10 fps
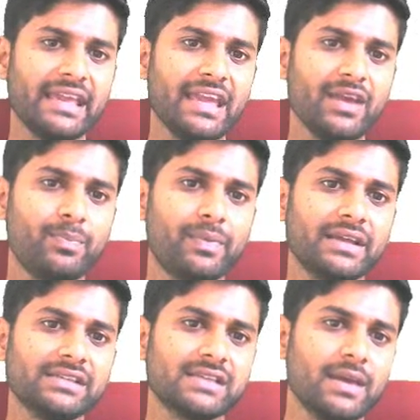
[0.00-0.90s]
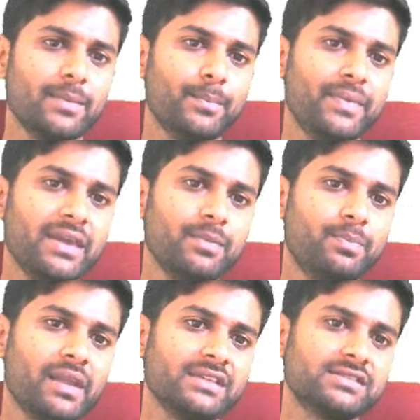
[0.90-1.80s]
A plus B
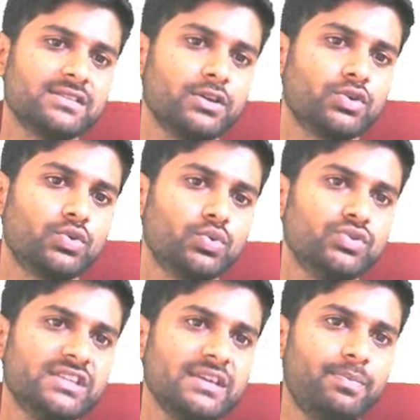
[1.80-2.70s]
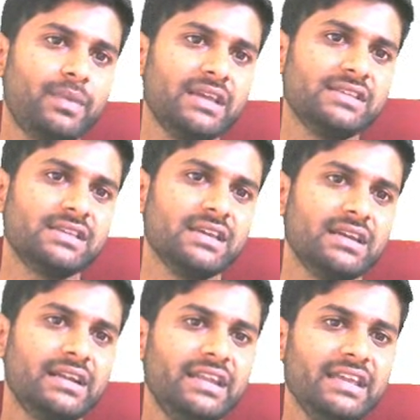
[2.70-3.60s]
plus 2C plus
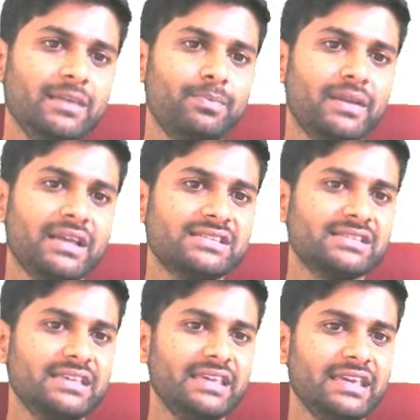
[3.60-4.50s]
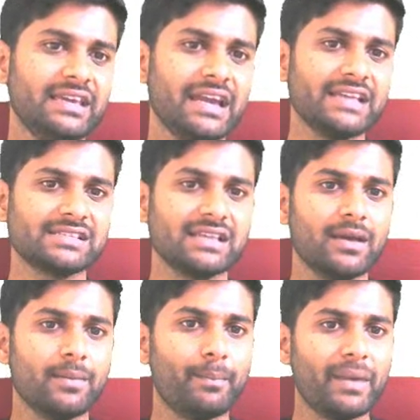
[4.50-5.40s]
D plus E, guys.
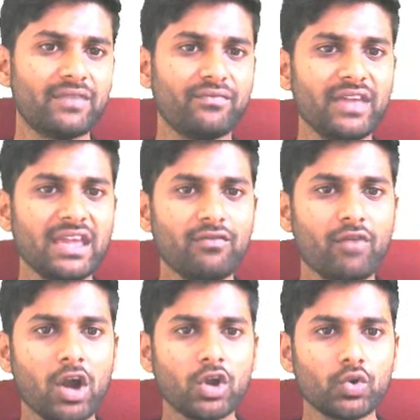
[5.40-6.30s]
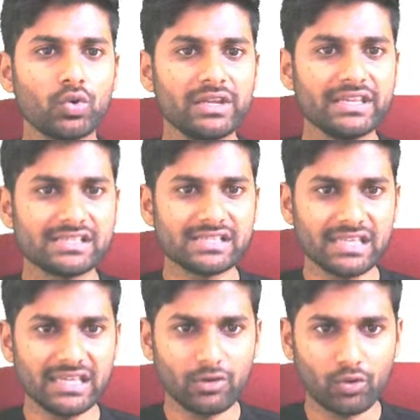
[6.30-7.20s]
But we want only
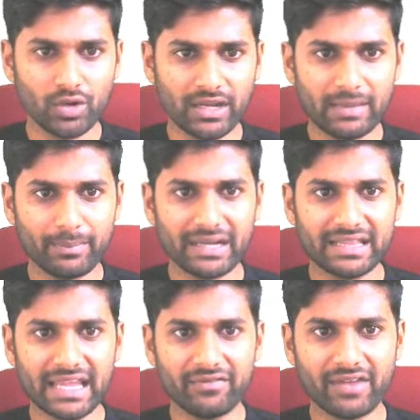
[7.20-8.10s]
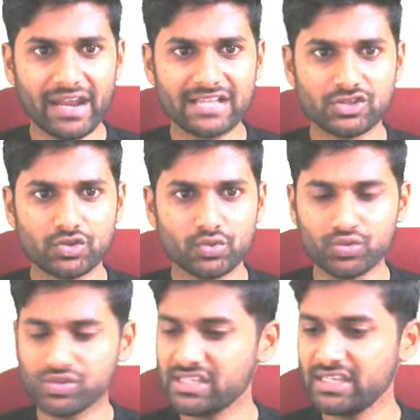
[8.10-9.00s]
C only, but they given as
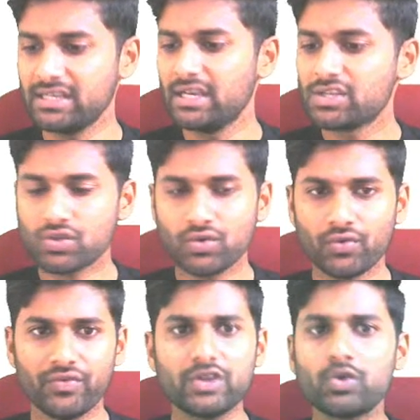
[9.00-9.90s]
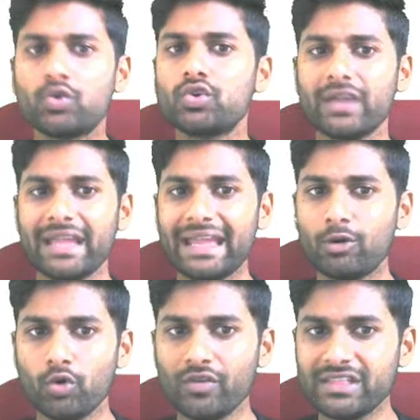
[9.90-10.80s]
2C. So we don't
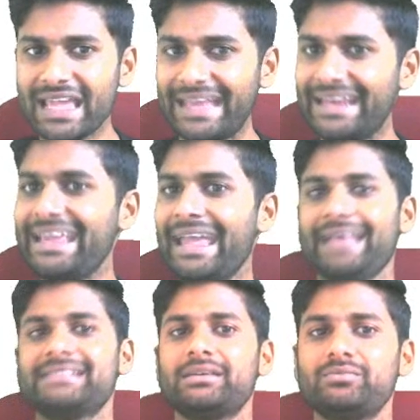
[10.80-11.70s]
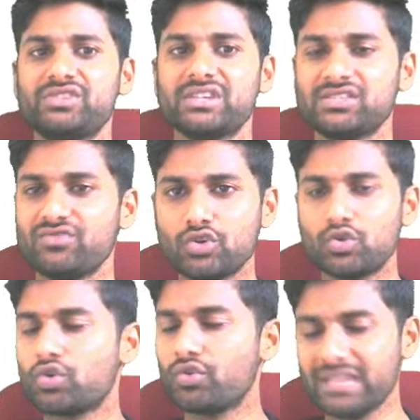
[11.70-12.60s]
go with any assumptions. We
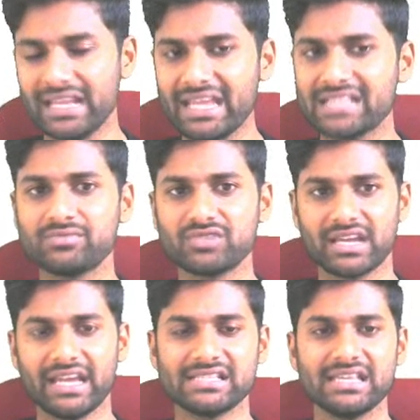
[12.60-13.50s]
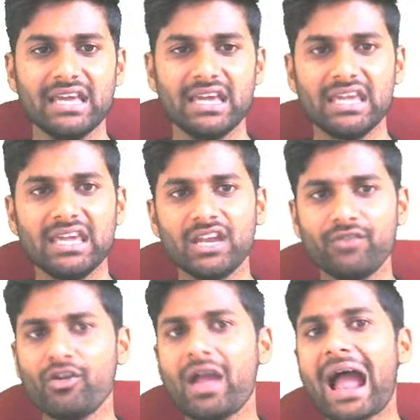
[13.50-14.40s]
don't go with any assumption, guys. Here,
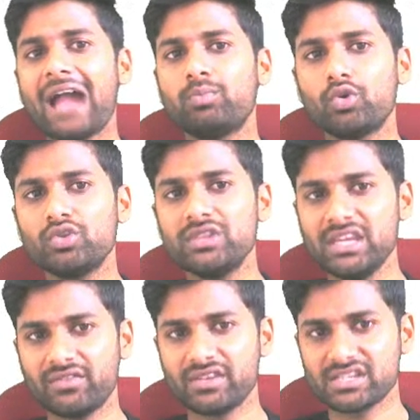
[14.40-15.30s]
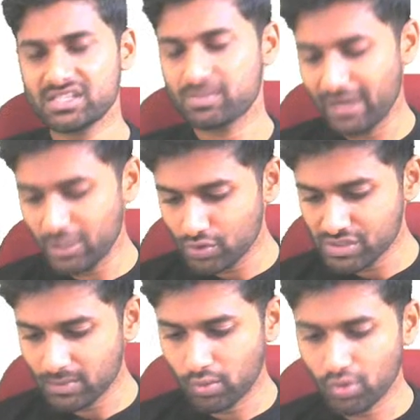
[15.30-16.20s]
if you add both the equations by
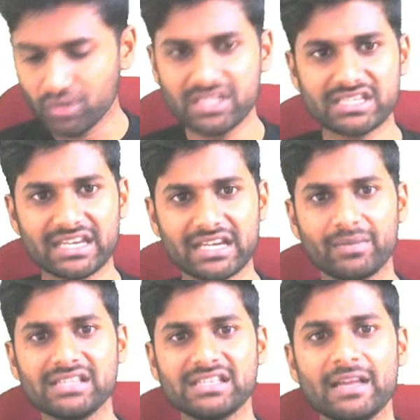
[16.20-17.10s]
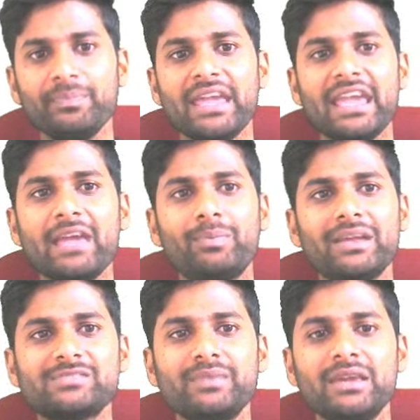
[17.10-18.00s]
using both the statements, A
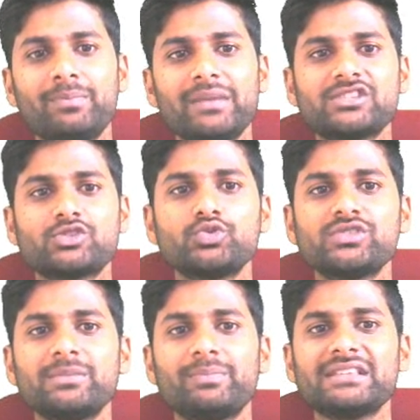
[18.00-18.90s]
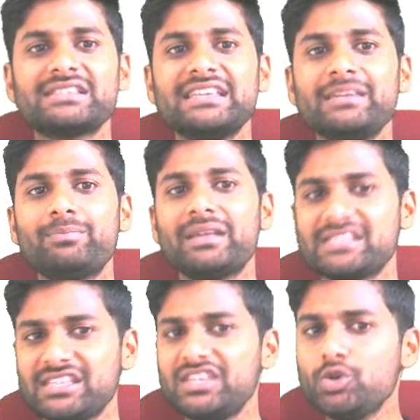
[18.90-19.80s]
plus B plus 2C plus D
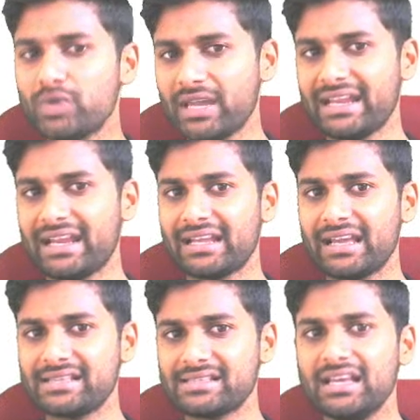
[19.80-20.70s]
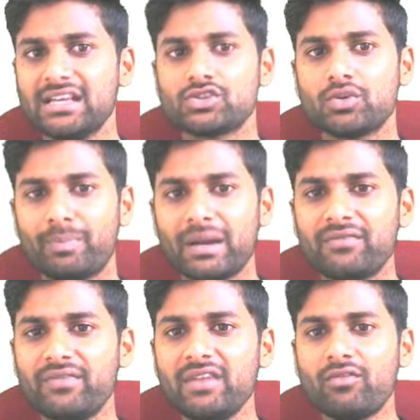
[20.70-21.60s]
plus E, you can get, guys. So, but
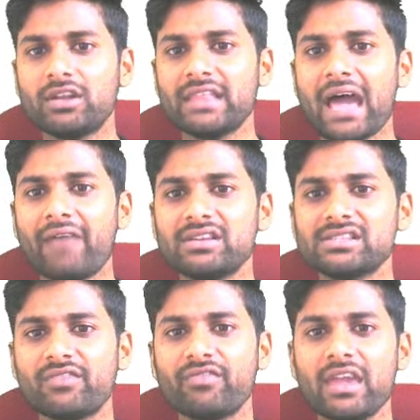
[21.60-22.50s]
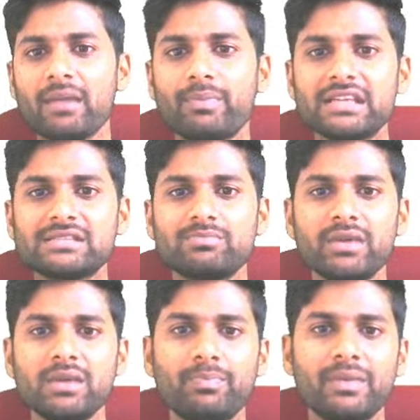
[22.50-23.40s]
we want the average of A plus
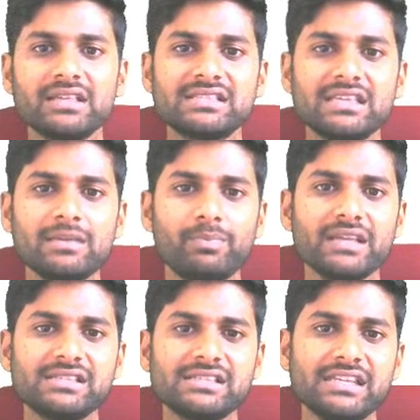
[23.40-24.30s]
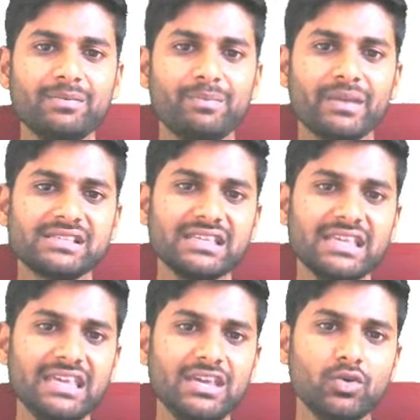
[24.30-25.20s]
B plus C plus D plus
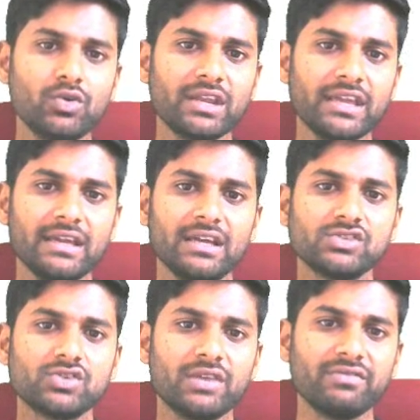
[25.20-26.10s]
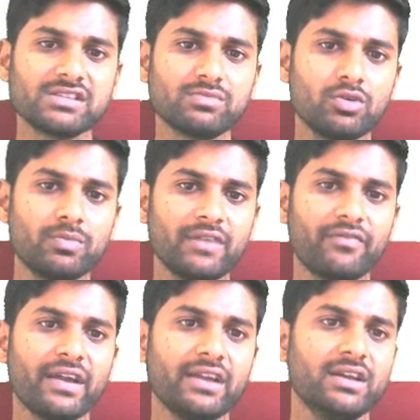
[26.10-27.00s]
E only. So, divisible by
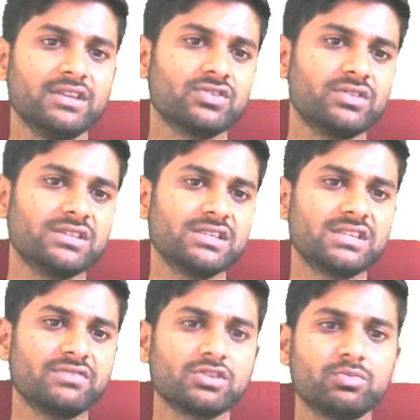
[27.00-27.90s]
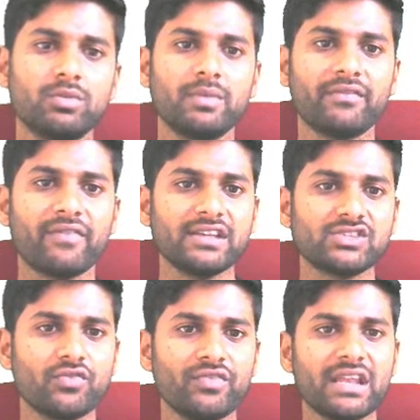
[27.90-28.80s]
5. So, this is divisible by 5.
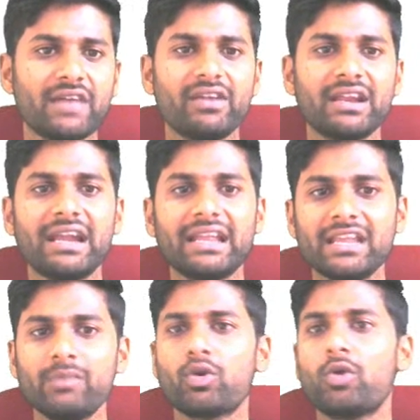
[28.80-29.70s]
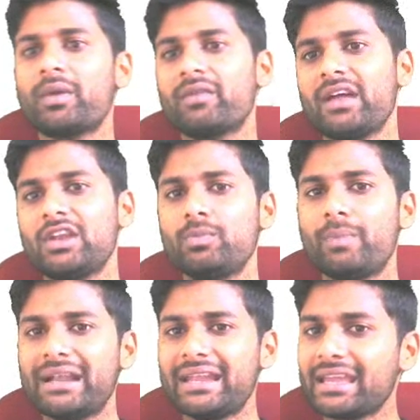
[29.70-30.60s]
So, we never get any proper value
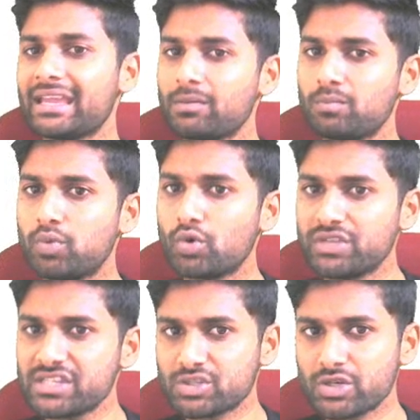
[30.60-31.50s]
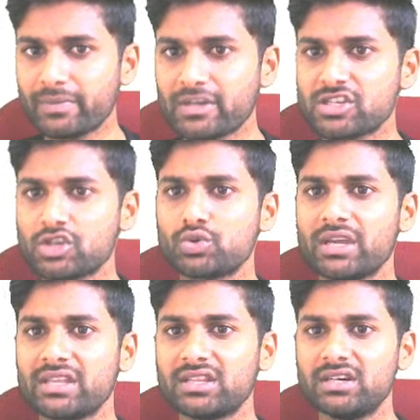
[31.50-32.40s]
by taking both the statements are
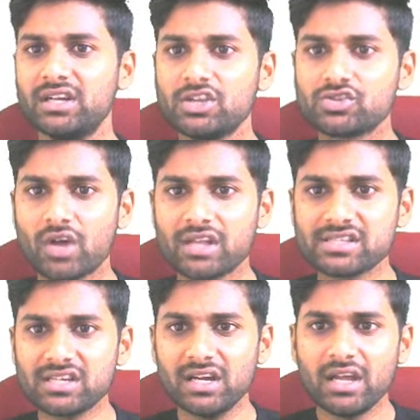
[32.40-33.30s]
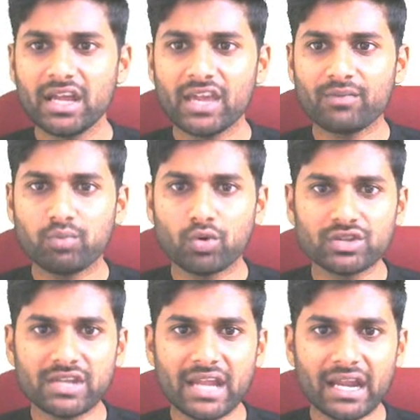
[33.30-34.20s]
together. So, answer, if
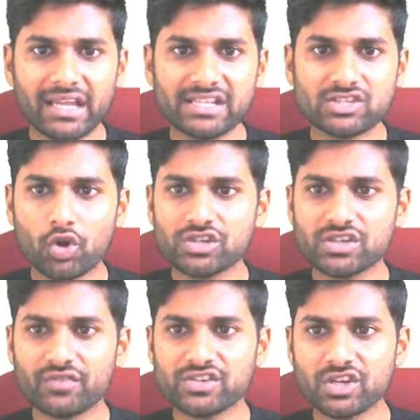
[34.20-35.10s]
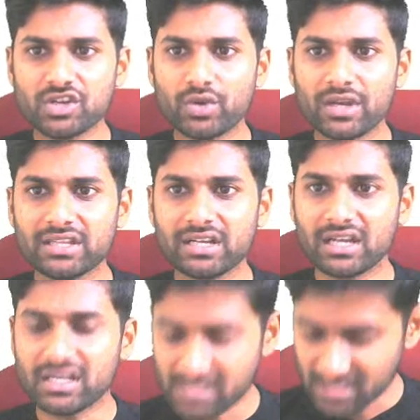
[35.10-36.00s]
both data is not sufficient to get that
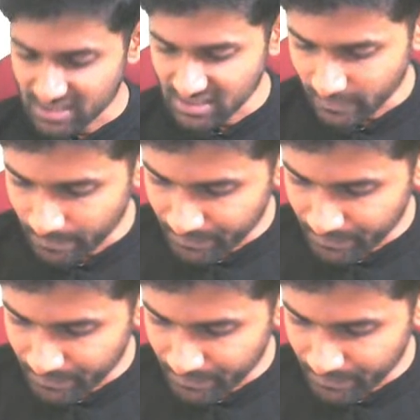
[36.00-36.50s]
answer.